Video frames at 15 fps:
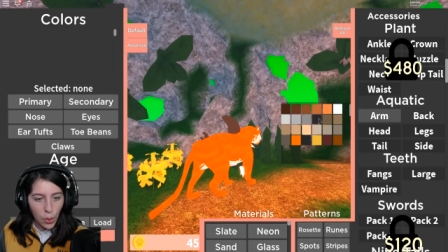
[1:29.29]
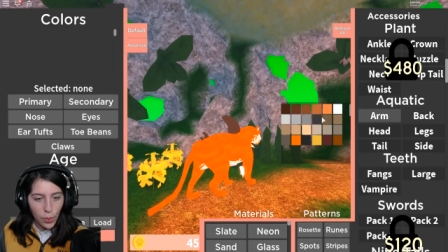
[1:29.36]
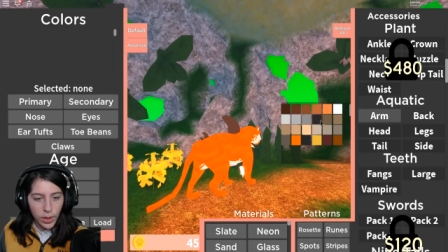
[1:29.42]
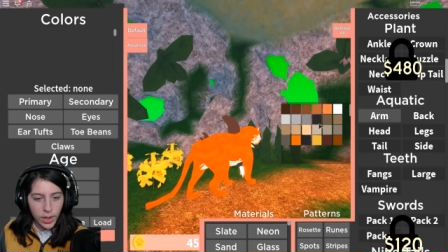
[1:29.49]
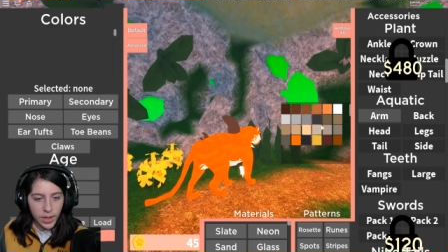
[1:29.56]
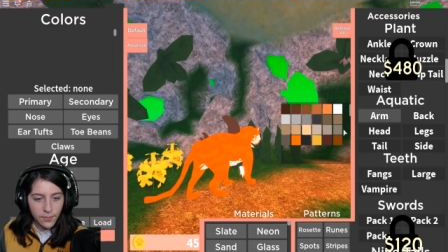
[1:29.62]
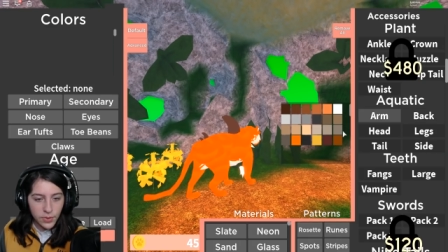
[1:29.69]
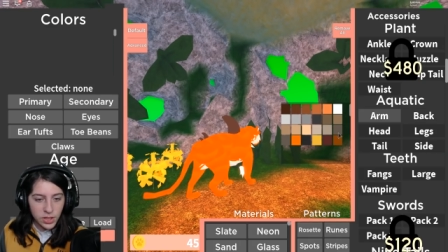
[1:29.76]

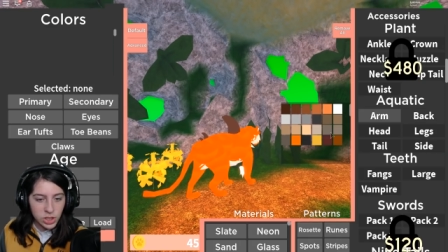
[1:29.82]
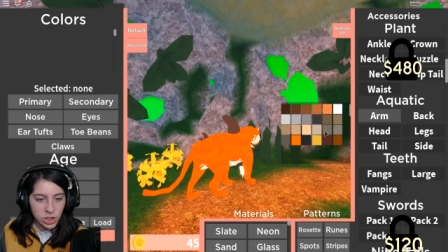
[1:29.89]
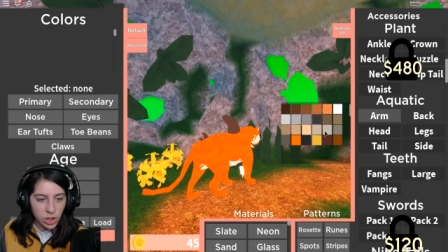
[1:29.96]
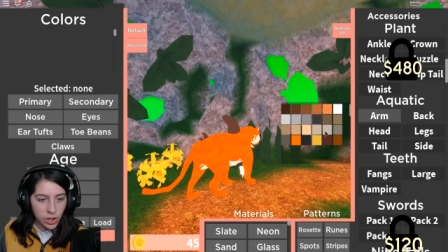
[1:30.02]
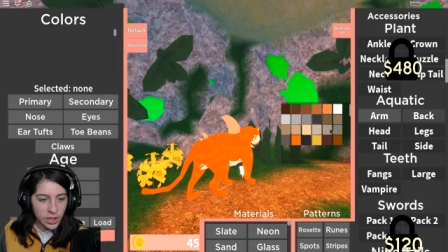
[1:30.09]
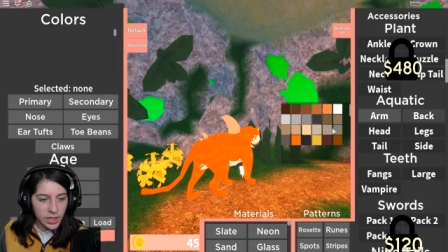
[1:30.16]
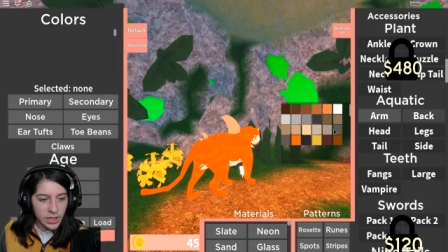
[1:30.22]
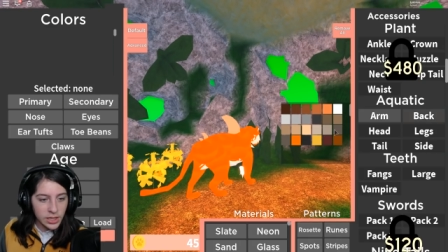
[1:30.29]
We could be
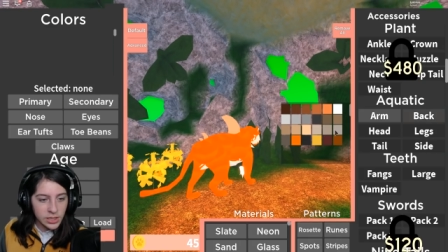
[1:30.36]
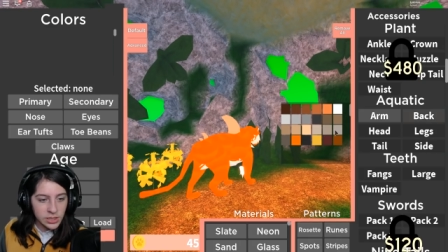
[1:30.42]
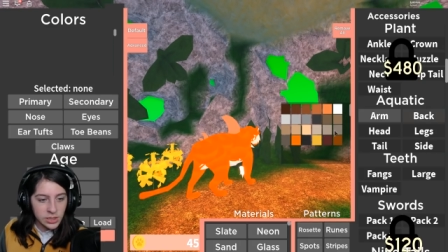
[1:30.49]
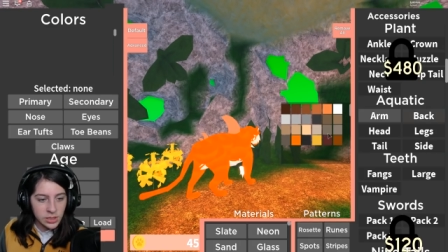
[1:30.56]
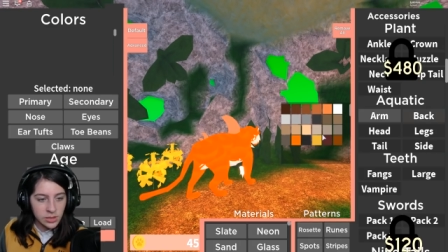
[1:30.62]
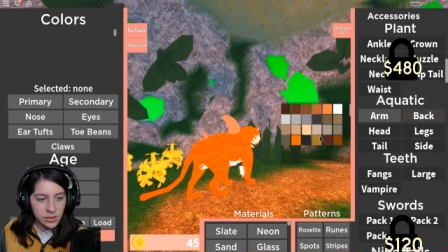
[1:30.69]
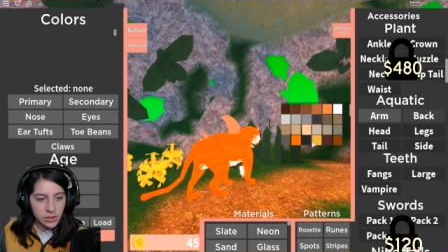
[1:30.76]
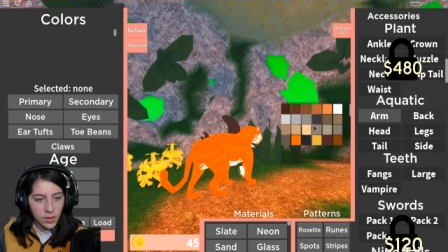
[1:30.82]

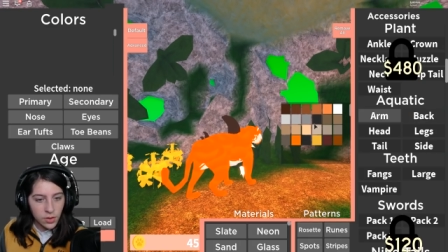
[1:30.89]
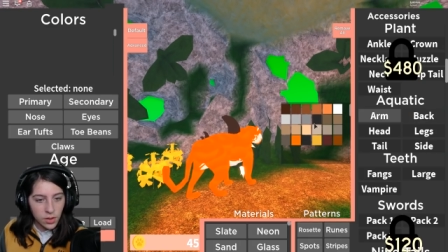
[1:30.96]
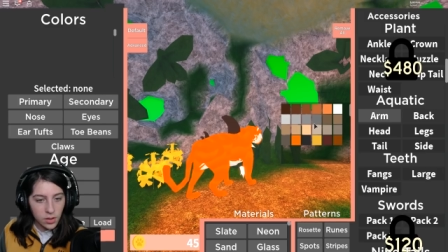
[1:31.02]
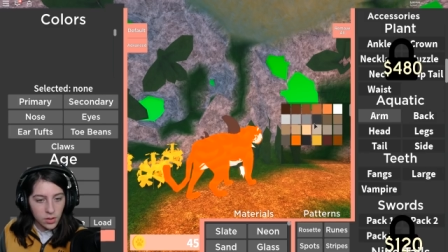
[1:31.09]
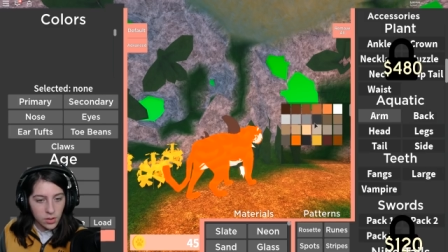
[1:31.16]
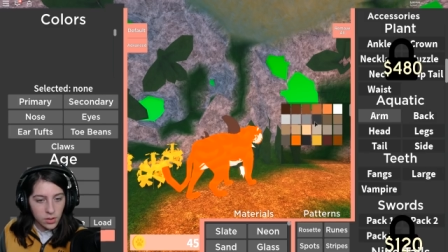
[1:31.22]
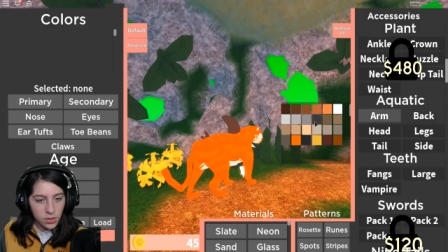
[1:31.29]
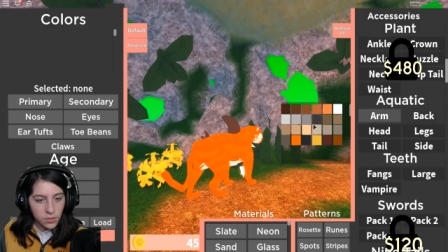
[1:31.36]
sharkies?
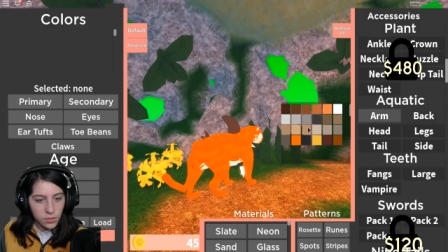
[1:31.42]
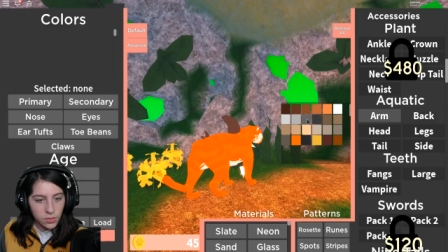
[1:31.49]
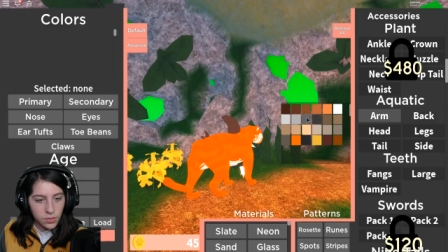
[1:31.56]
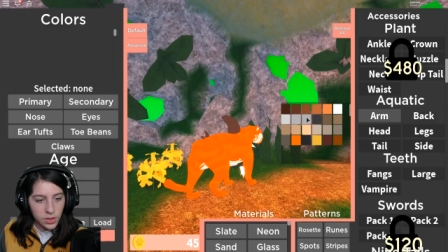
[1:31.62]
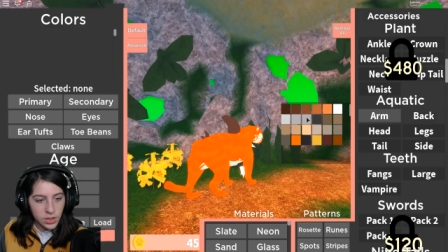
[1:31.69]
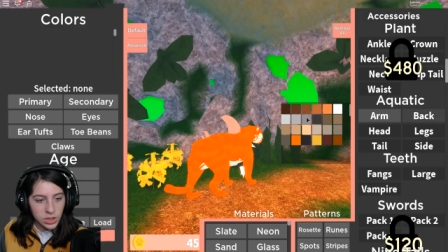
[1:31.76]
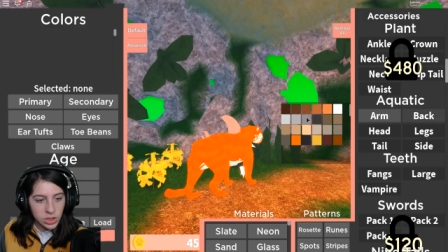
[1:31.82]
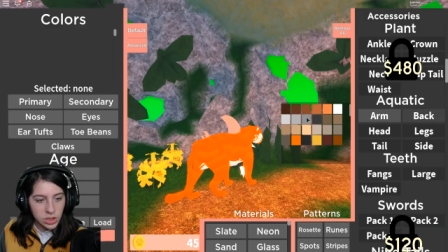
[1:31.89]

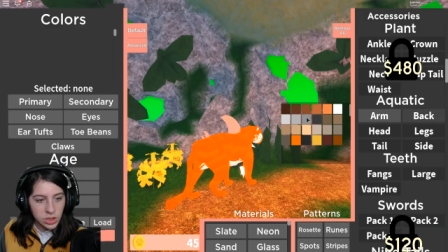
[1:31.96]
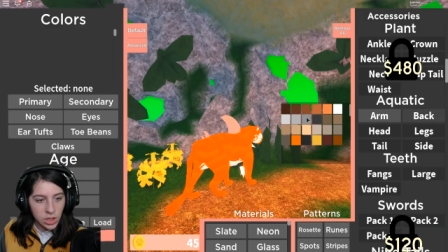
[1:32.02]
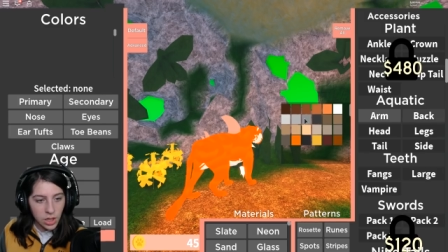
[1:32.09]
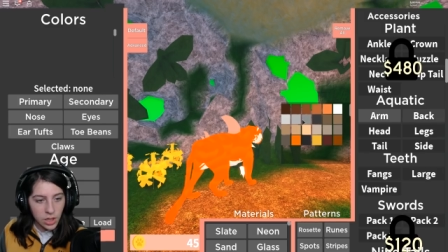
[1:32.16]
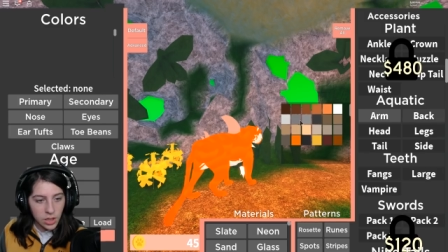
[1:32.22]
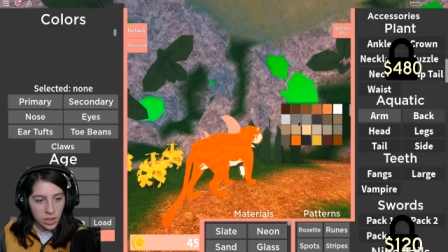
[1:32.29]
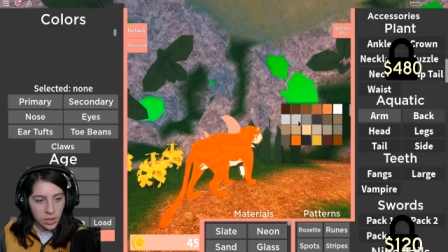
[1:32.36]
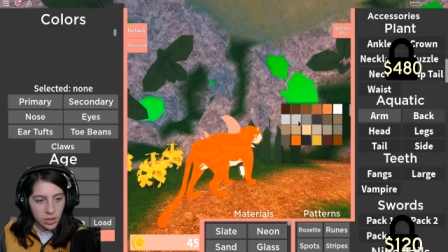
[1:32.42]
Oh, a
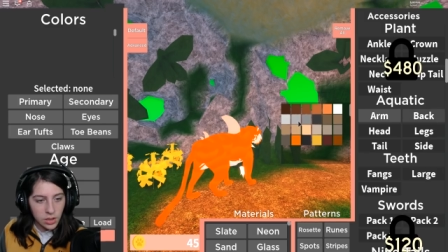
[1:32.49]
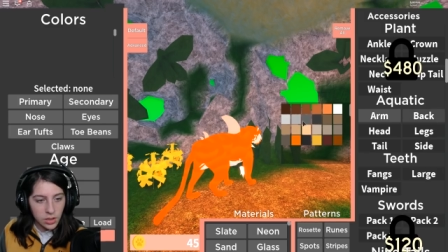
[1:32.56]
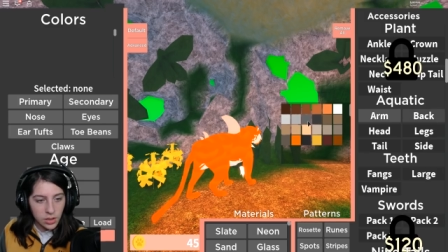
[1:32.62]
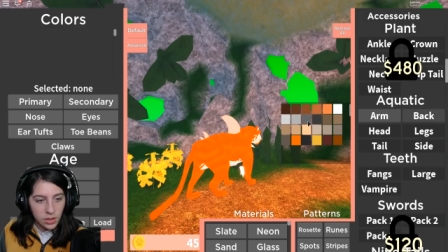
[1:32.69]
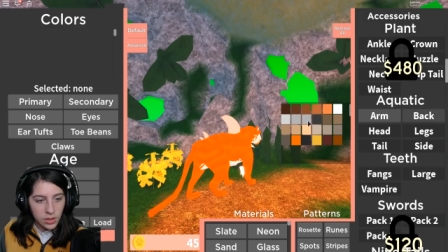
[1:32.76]
shark.